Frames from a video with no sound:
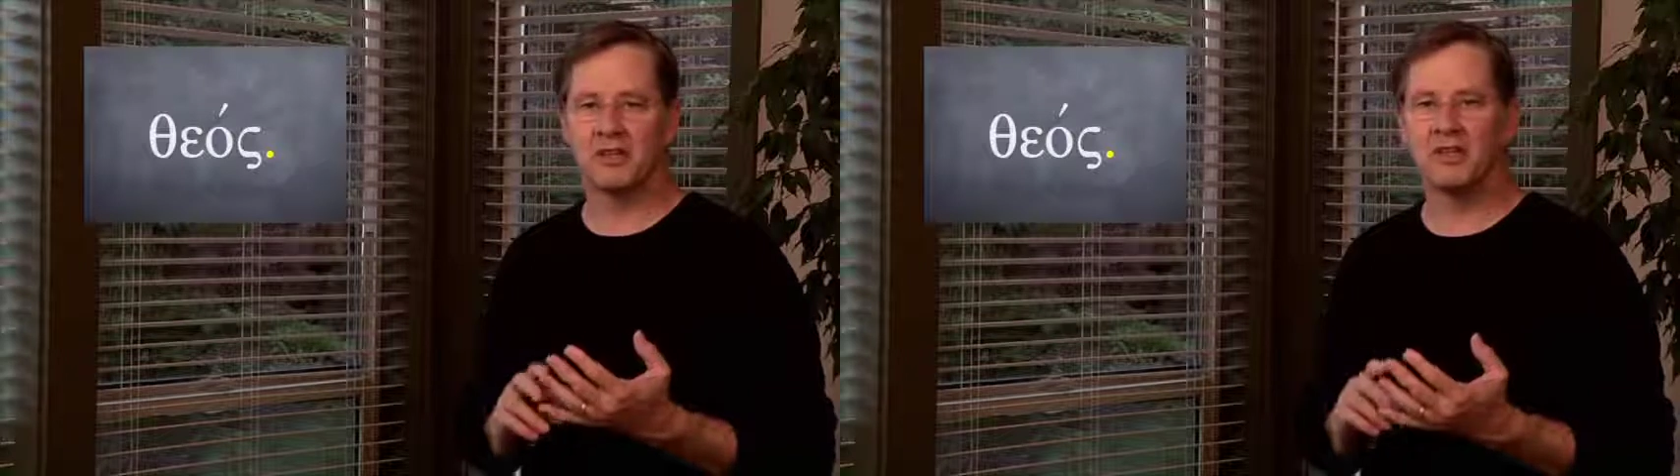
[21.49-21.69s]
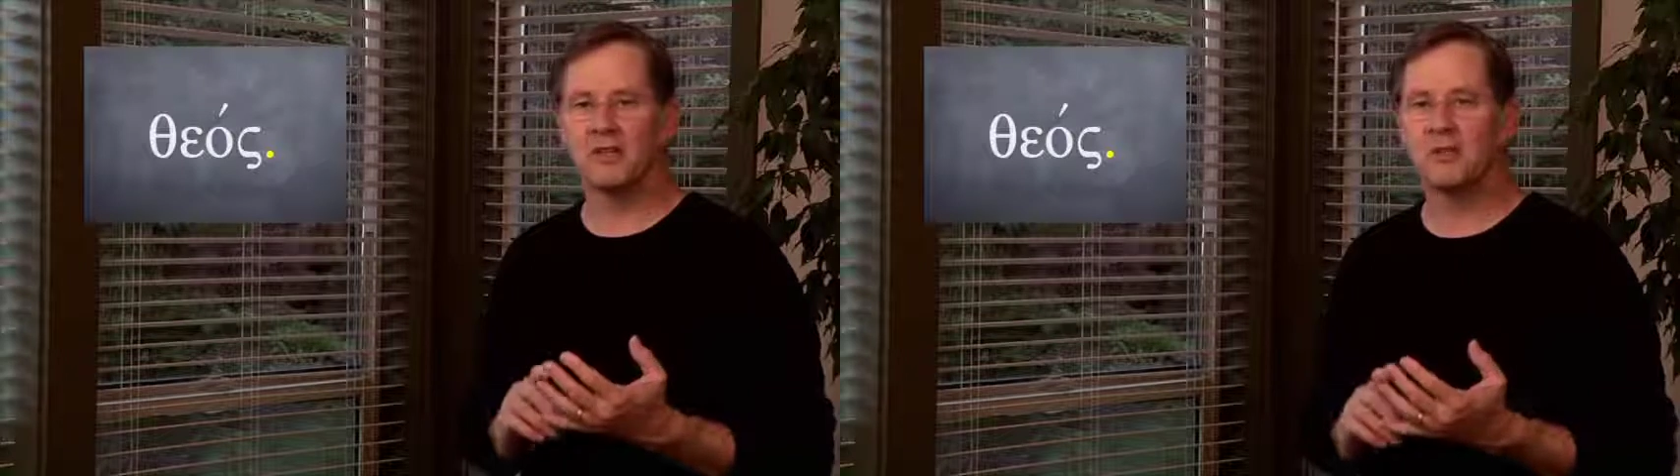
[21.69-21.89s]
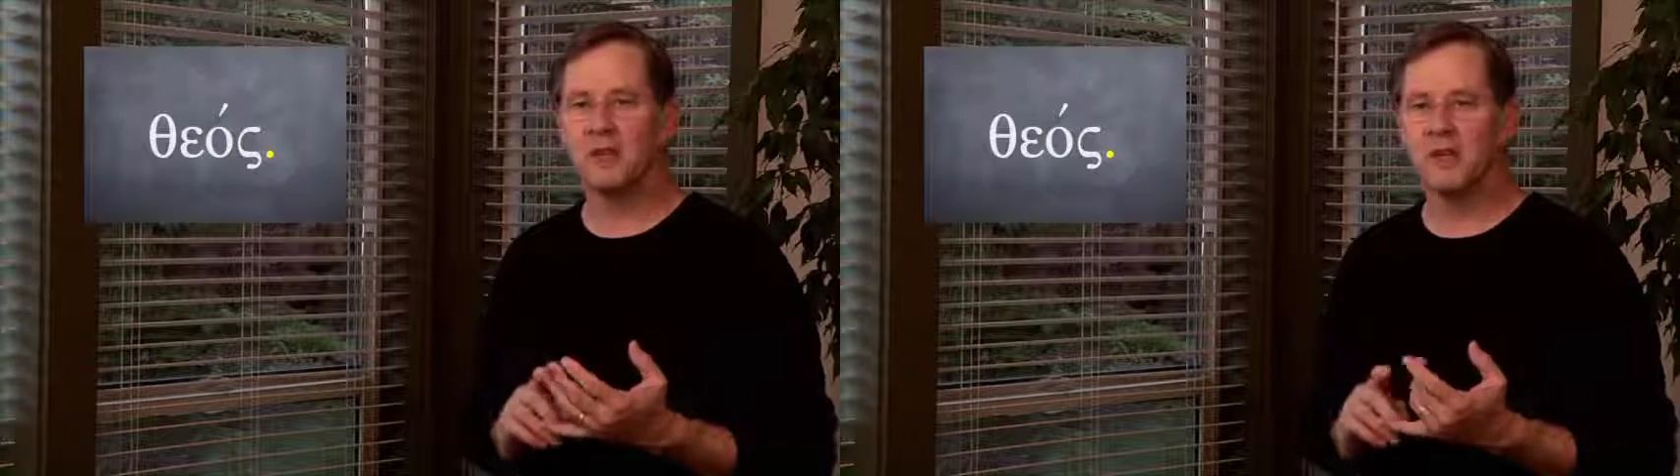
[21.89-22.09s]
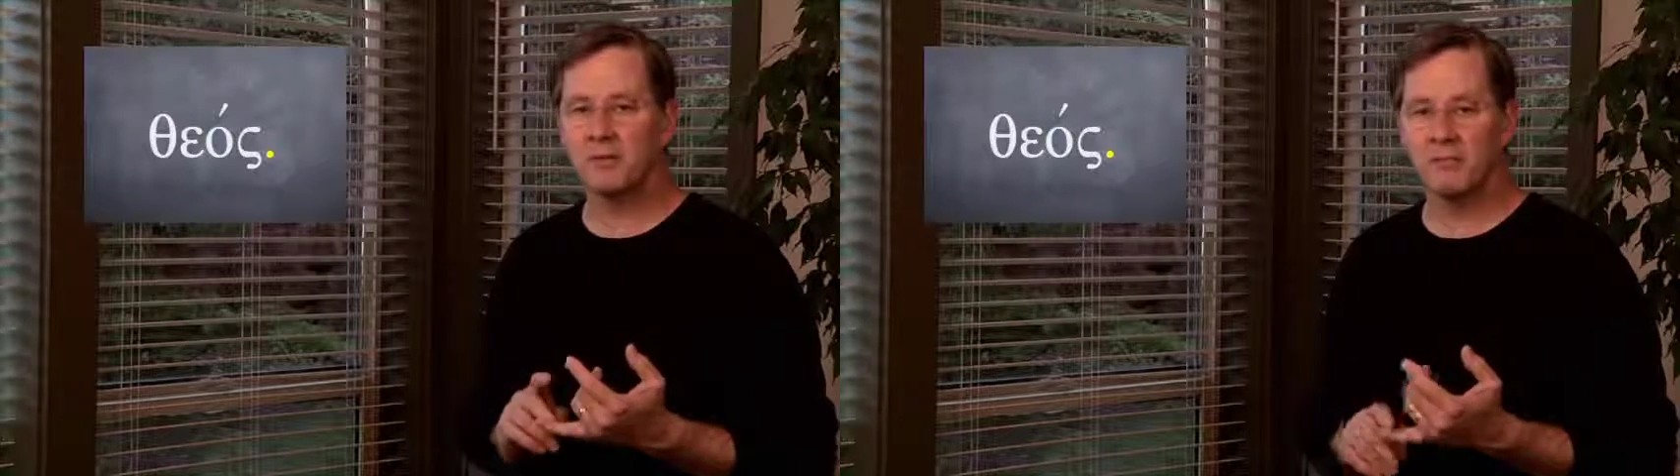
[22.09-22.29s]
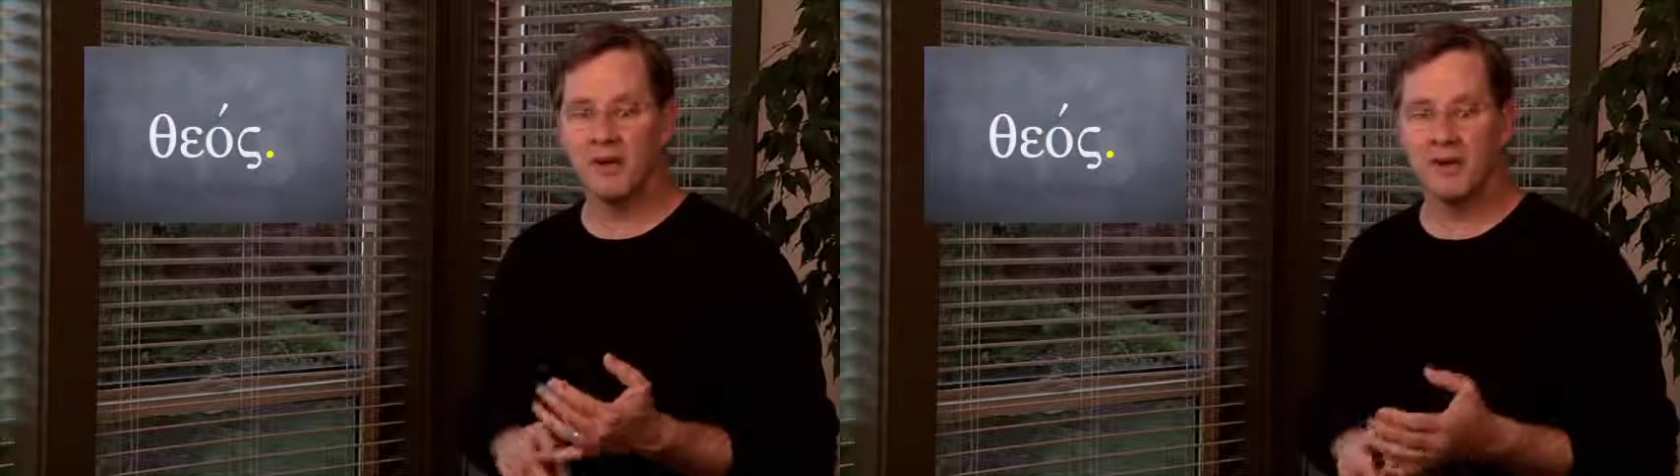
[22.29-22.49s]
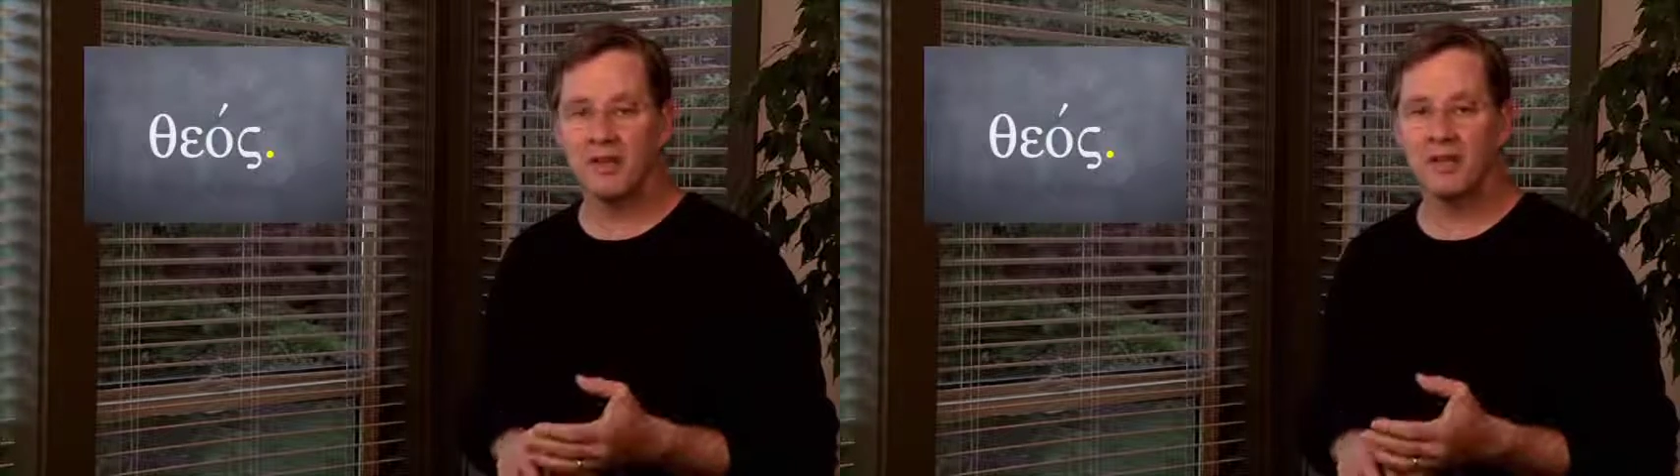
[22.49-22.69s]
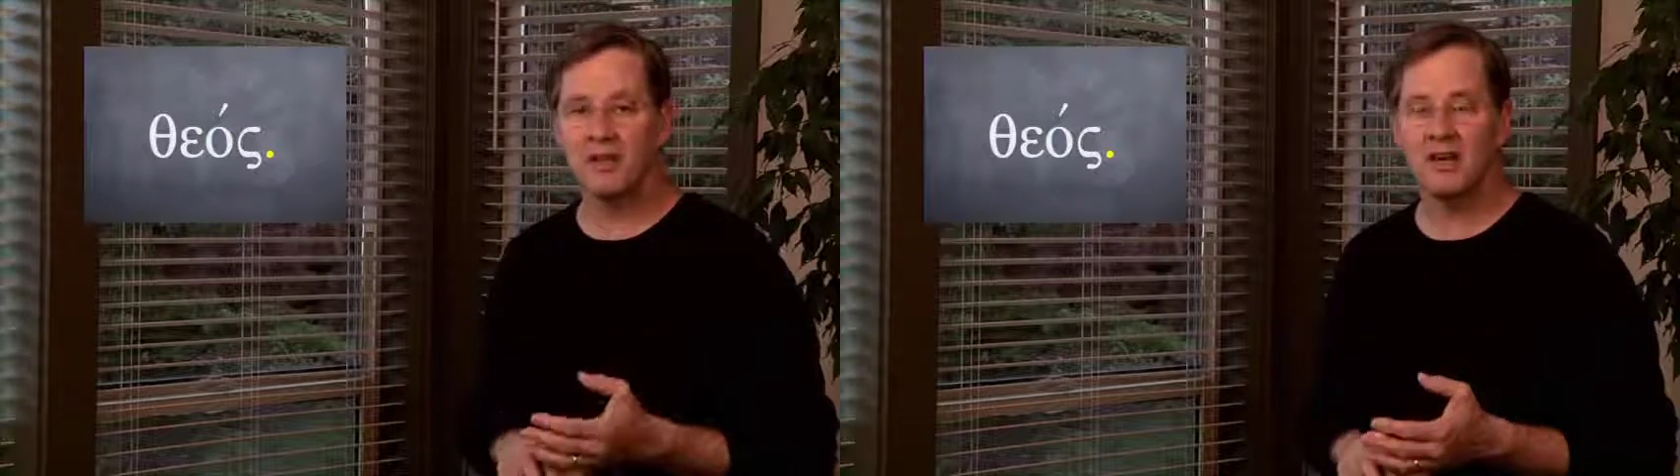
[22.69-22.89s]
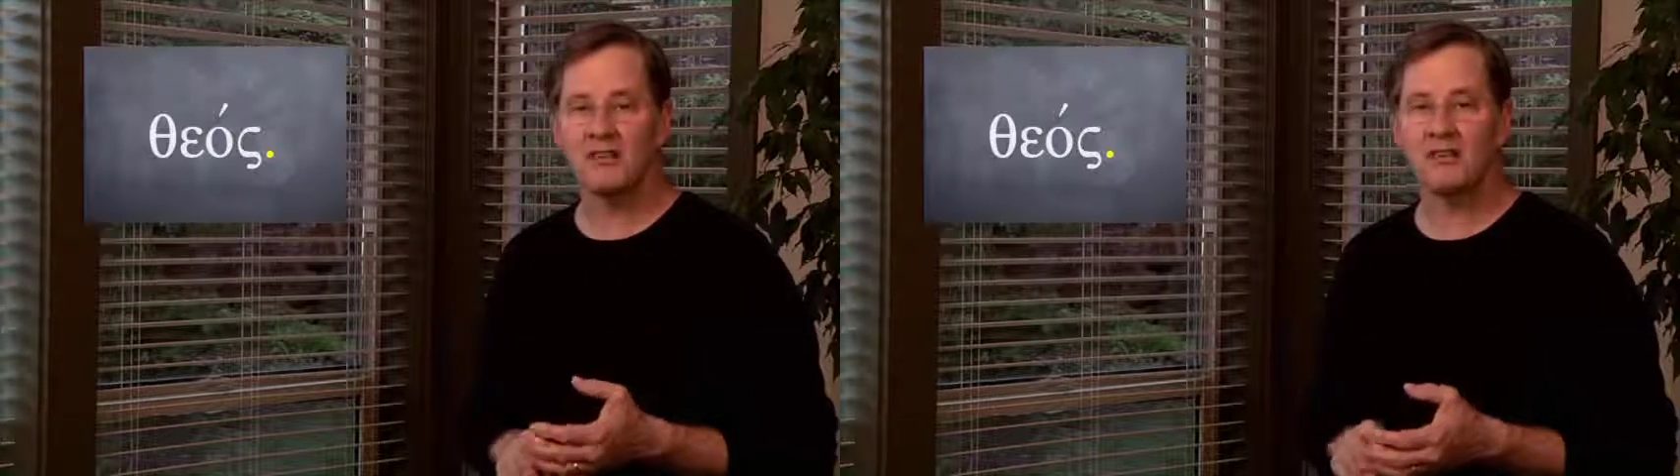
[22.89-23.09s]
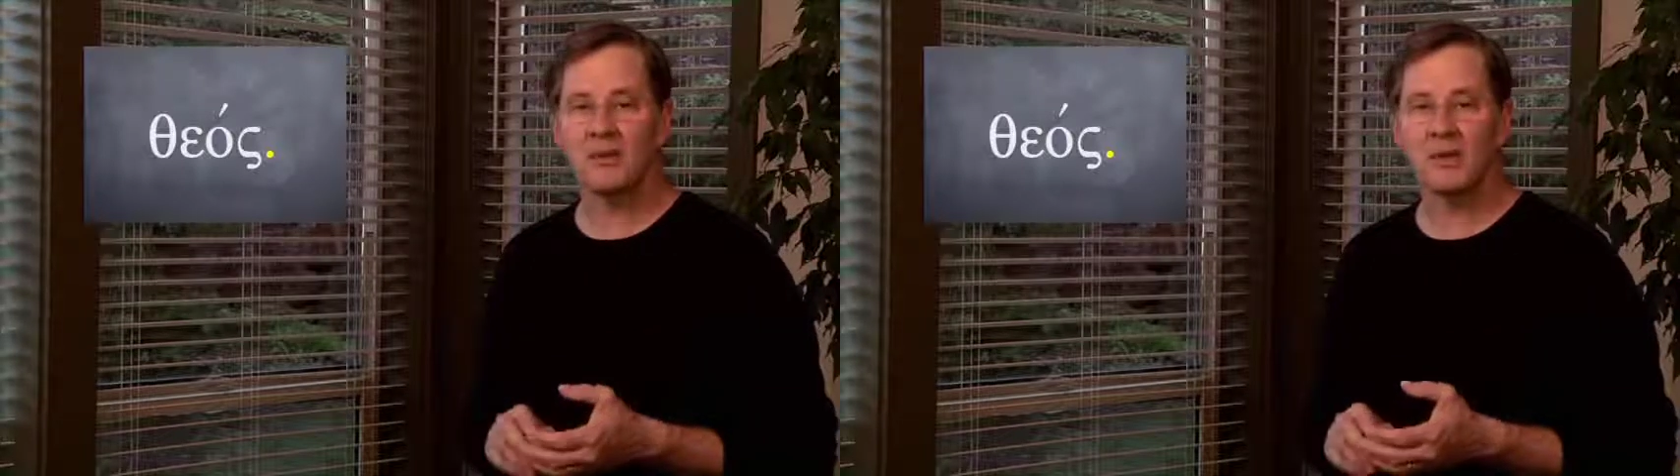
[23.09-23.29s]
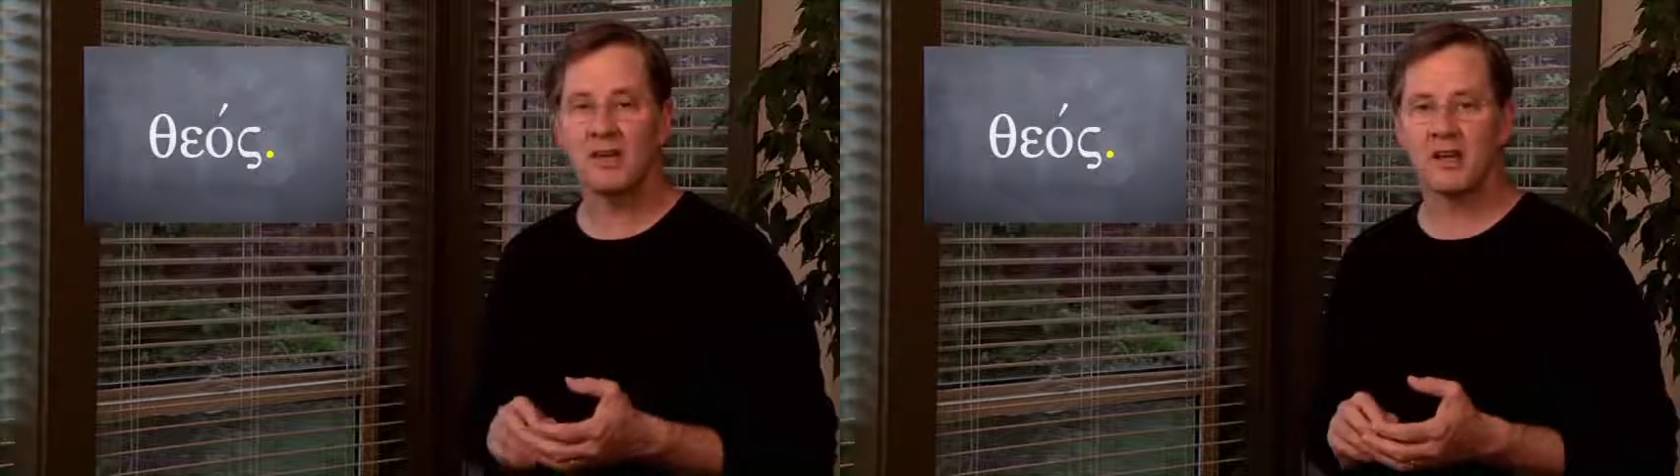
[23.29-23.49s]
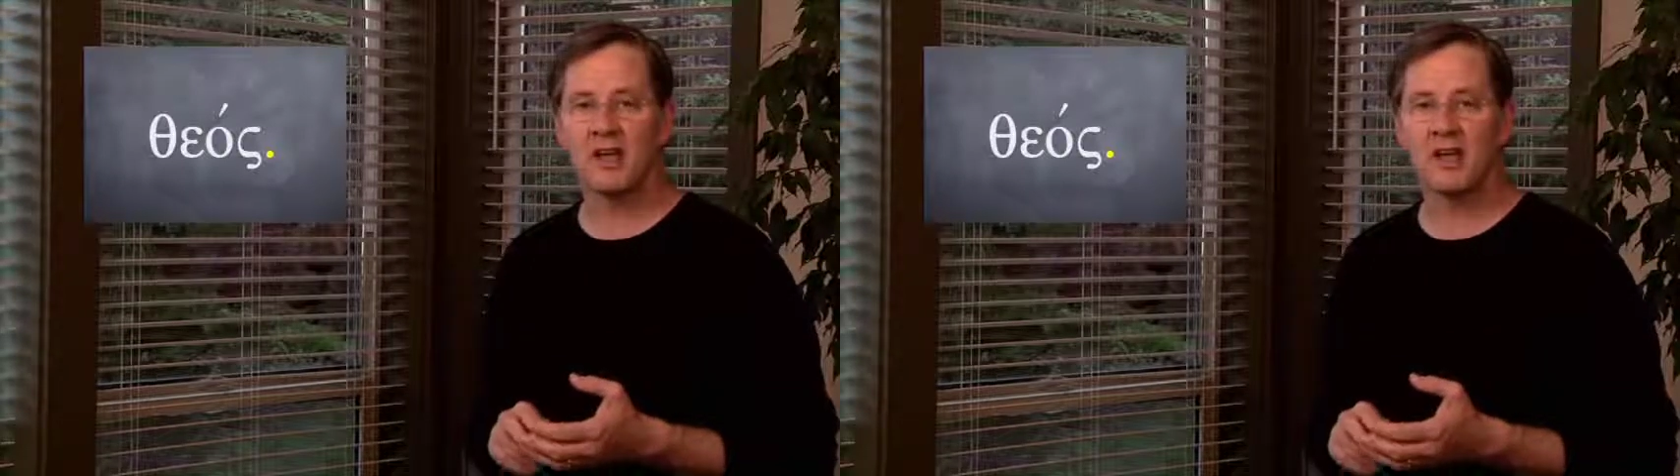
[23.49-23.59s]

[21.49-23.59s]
the Greek period and the Greek